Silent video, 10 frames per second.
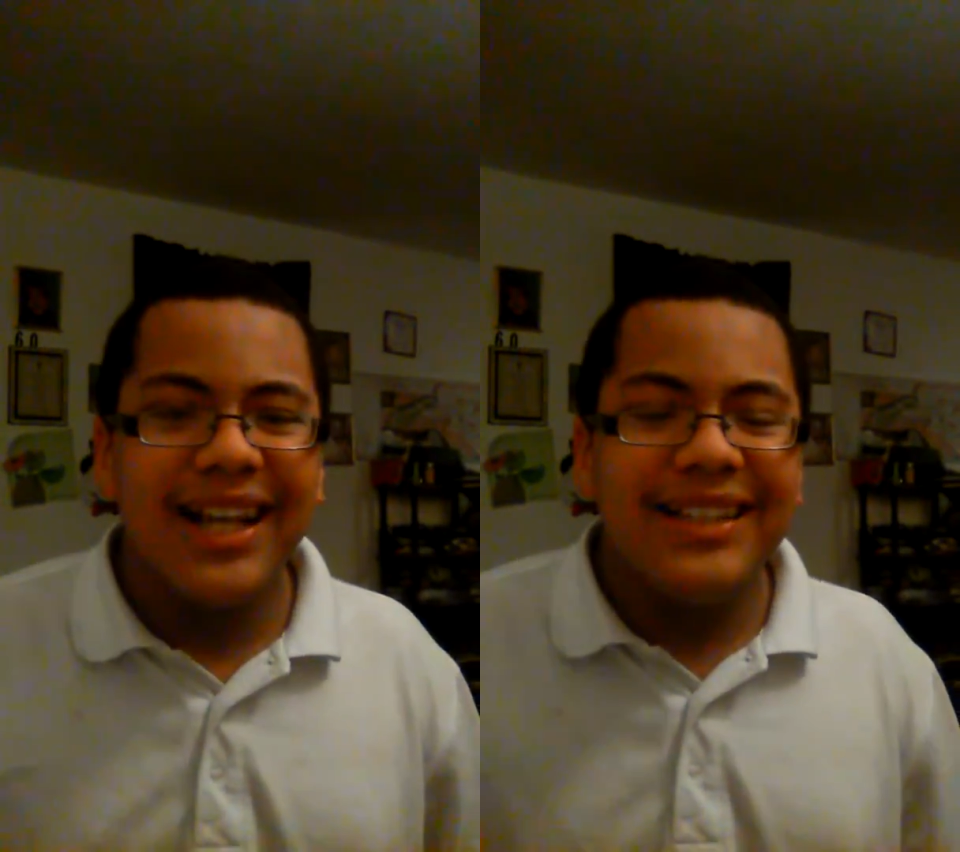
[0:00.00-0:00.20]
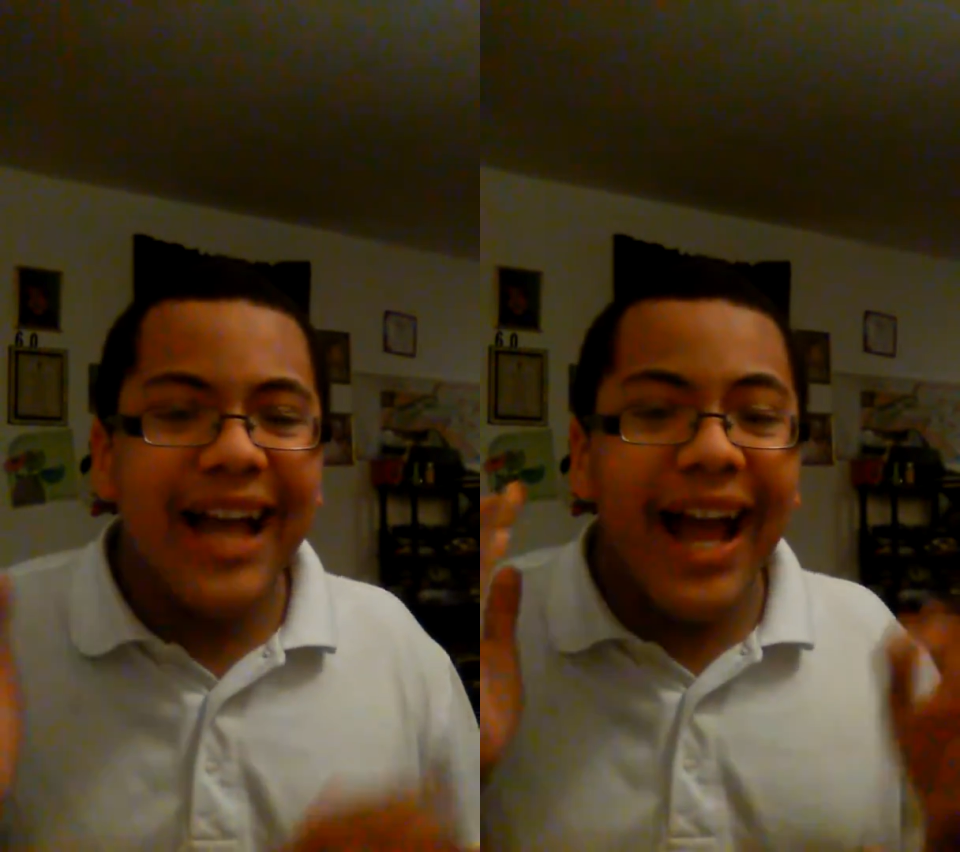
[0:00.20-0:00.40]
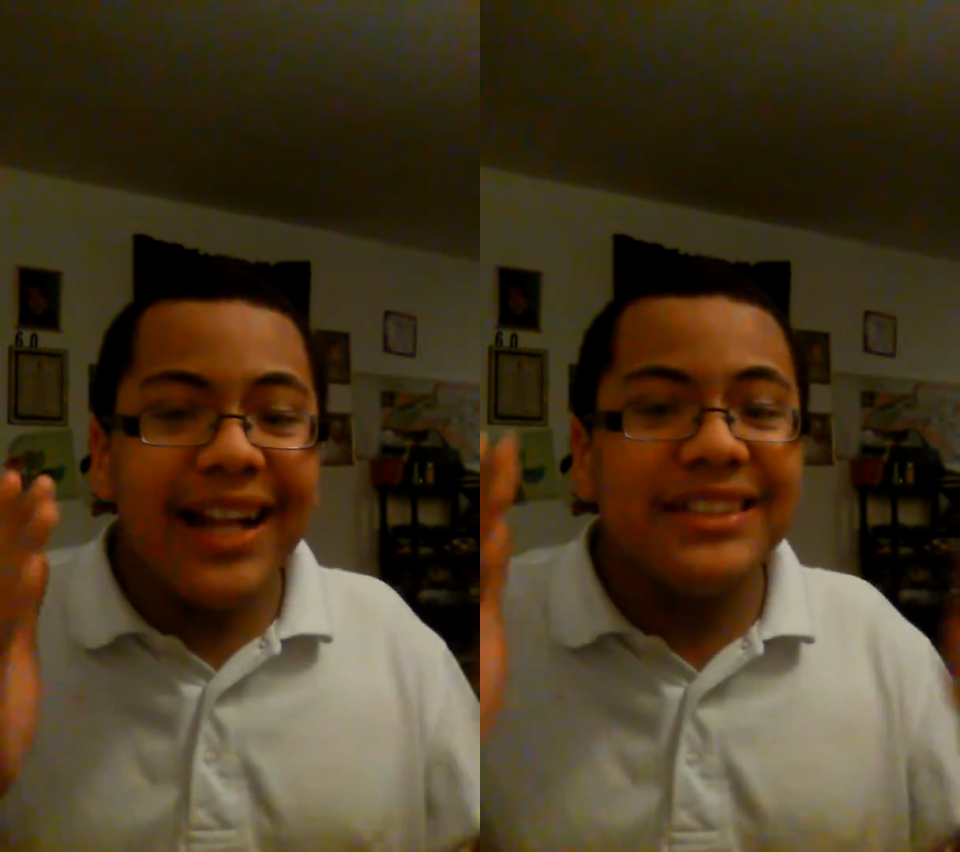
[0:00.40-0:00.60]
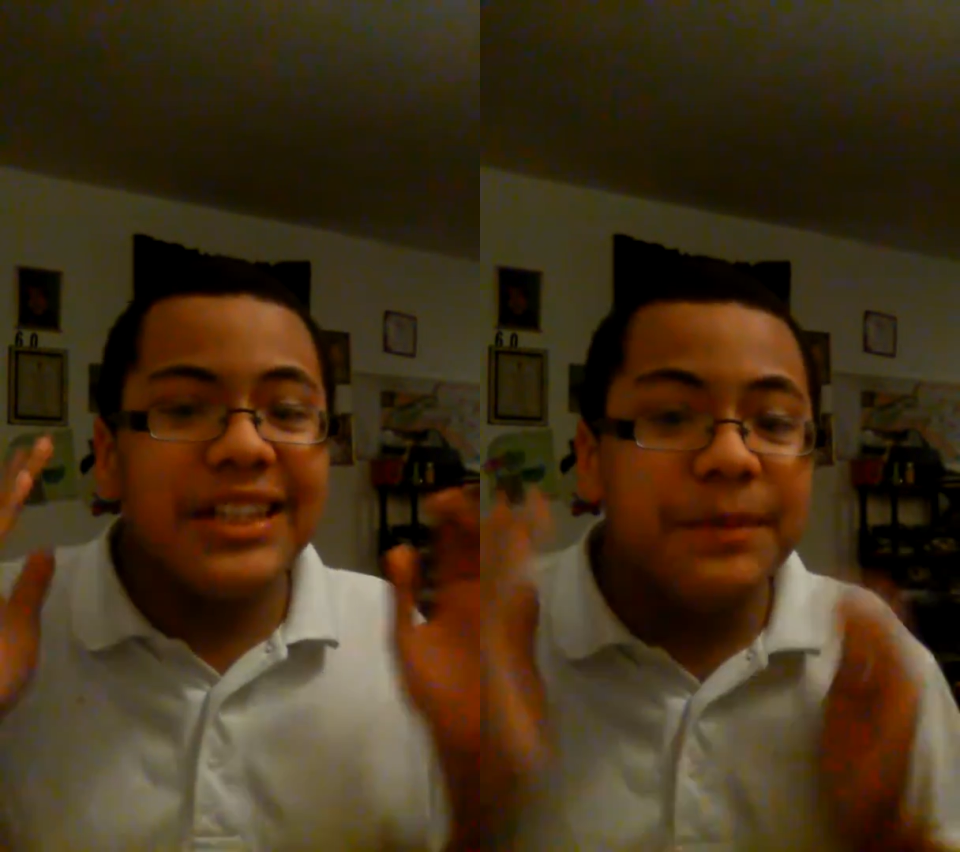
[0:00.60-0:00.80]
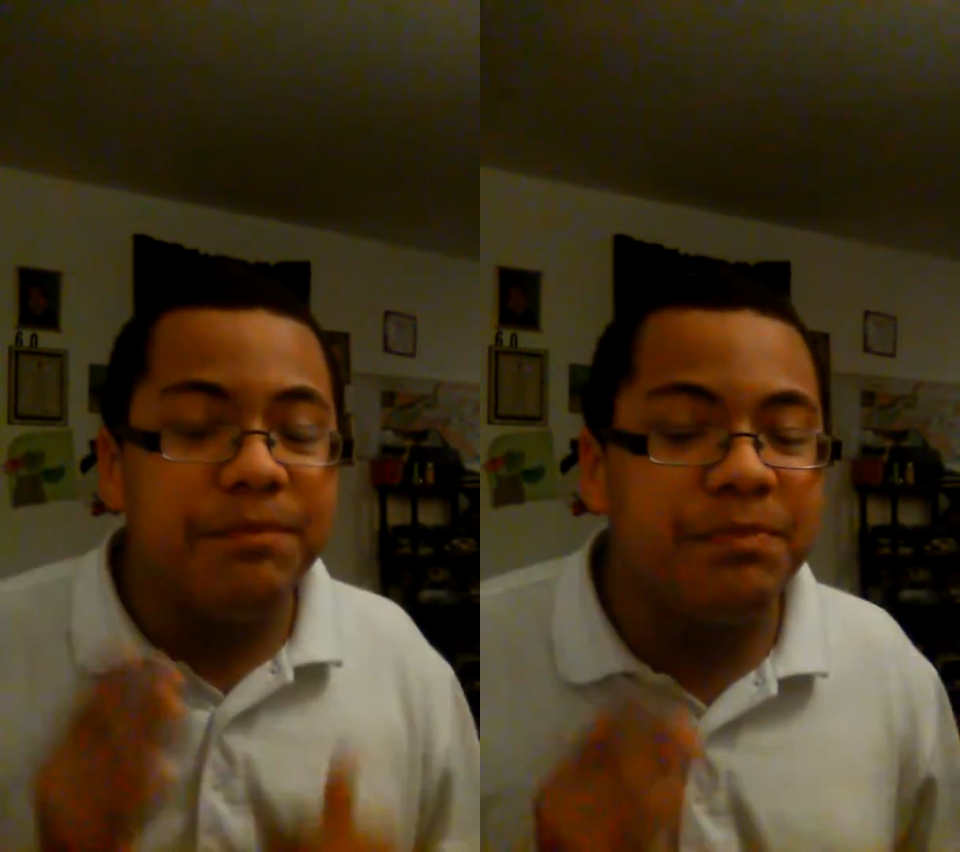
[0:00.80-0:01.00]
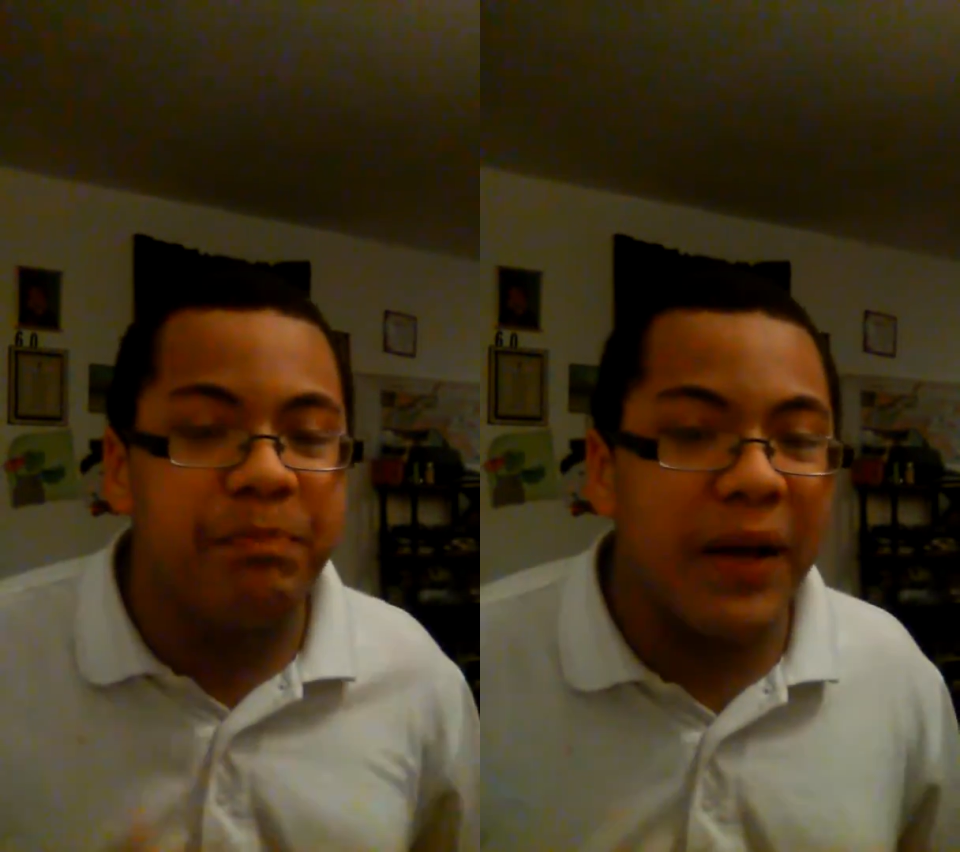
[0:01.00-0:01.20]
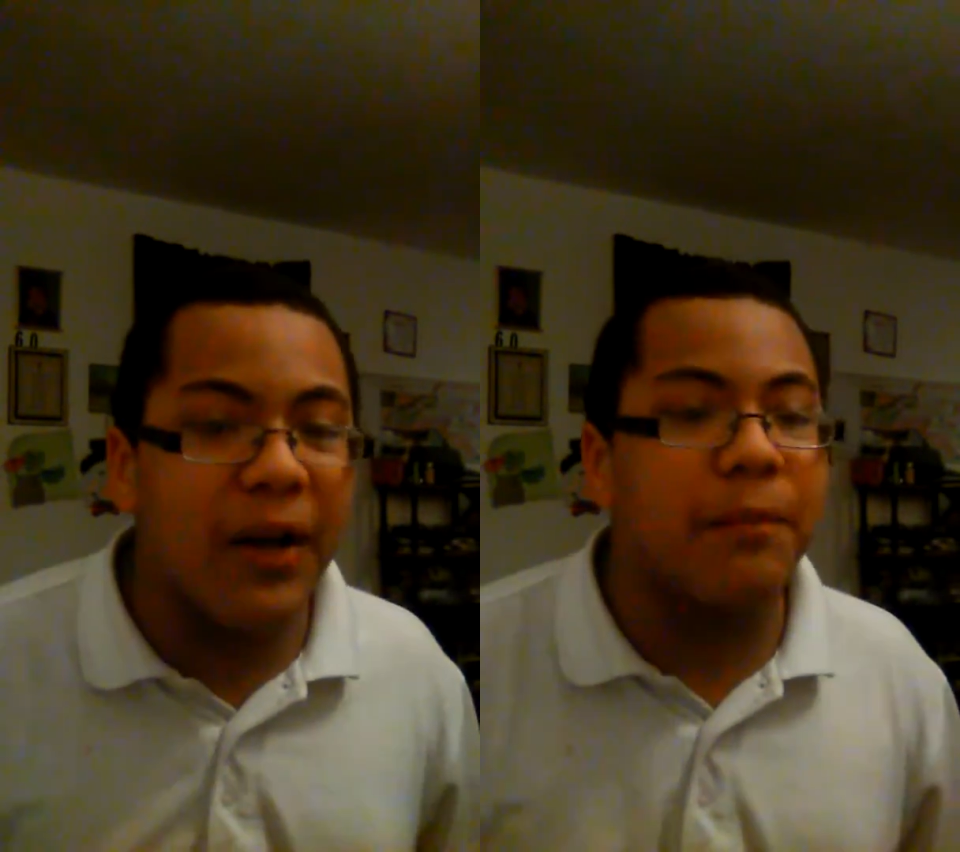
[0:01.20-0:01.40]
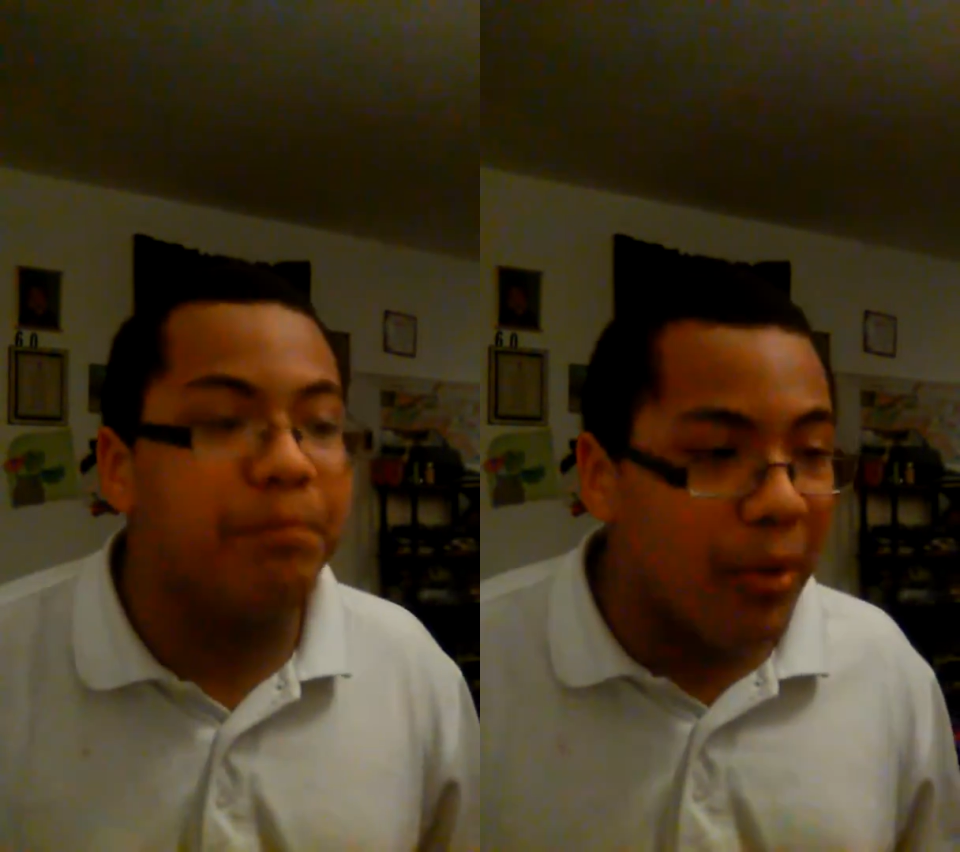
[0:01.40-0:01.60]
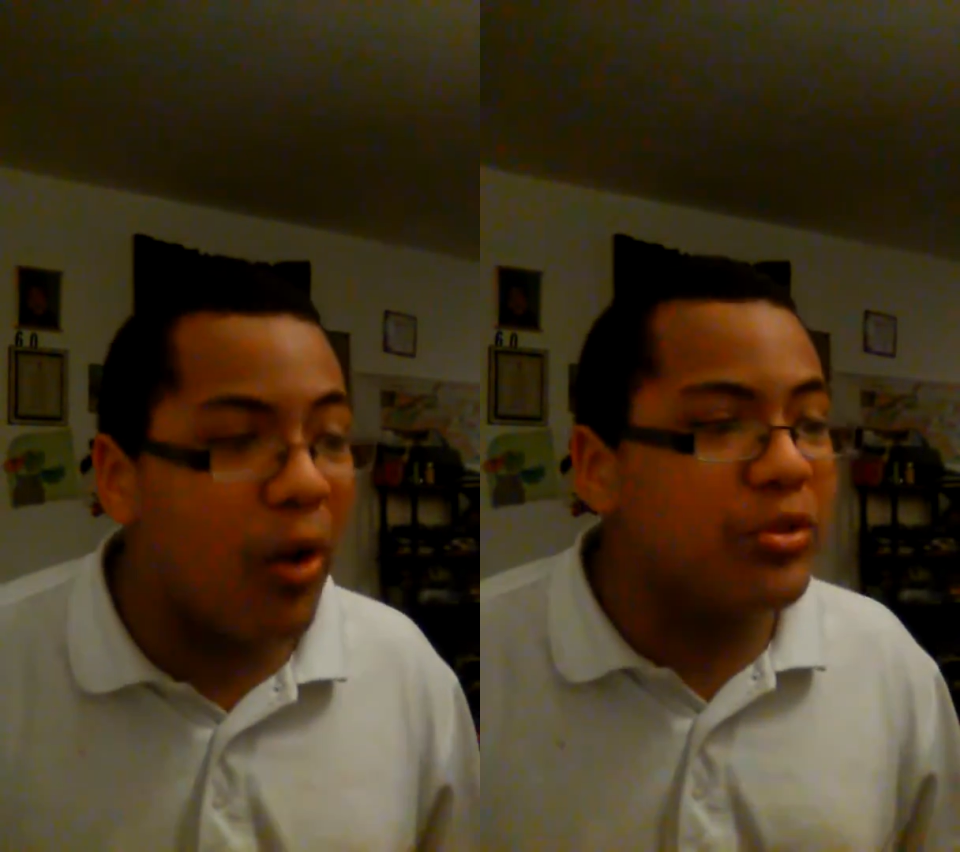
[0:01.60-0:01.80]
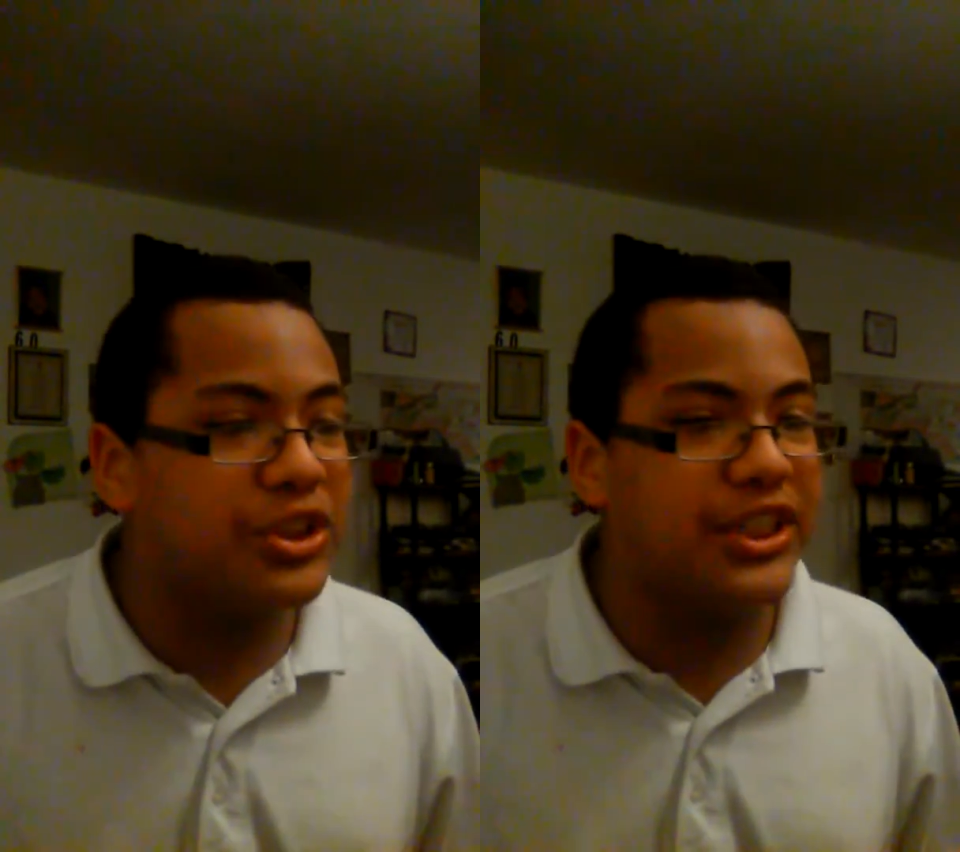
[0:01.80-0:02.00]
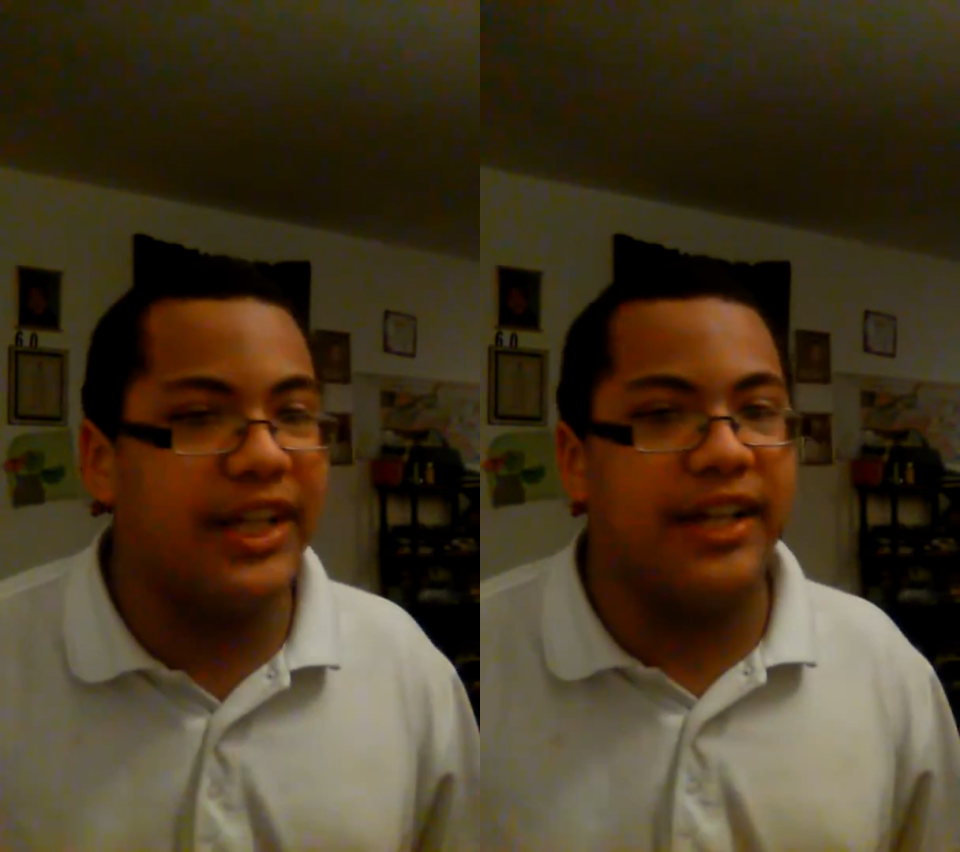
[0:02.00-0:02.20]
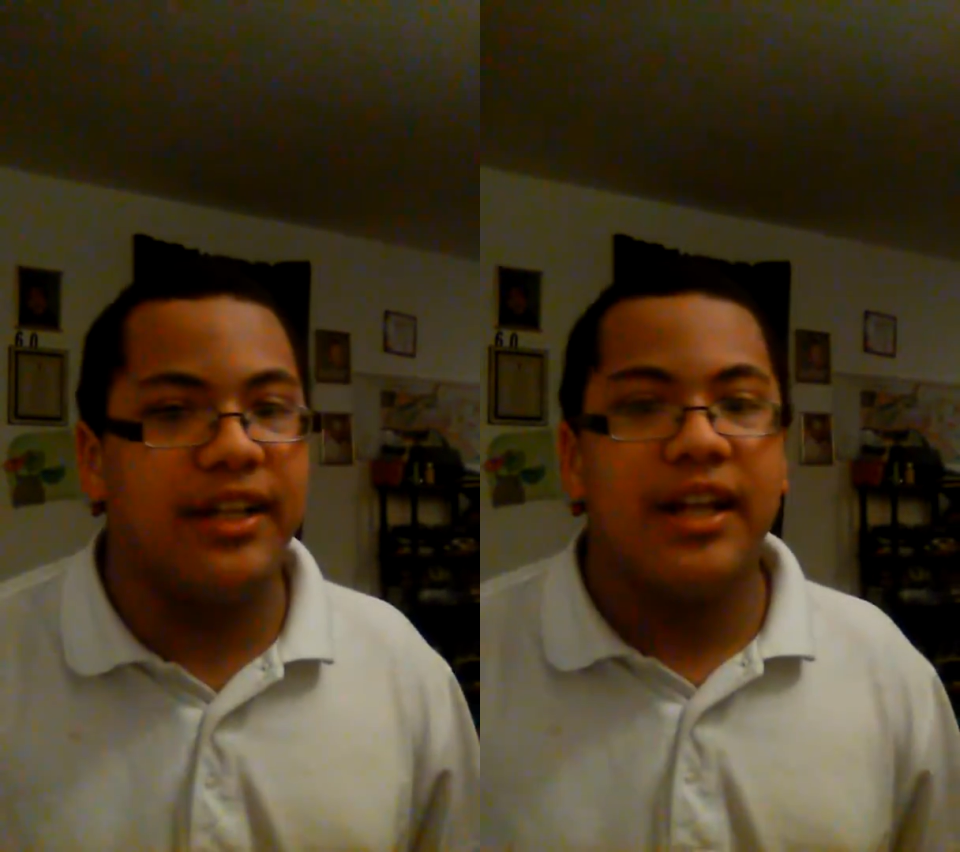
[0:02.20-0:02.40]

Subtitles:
That is just pure bullshit.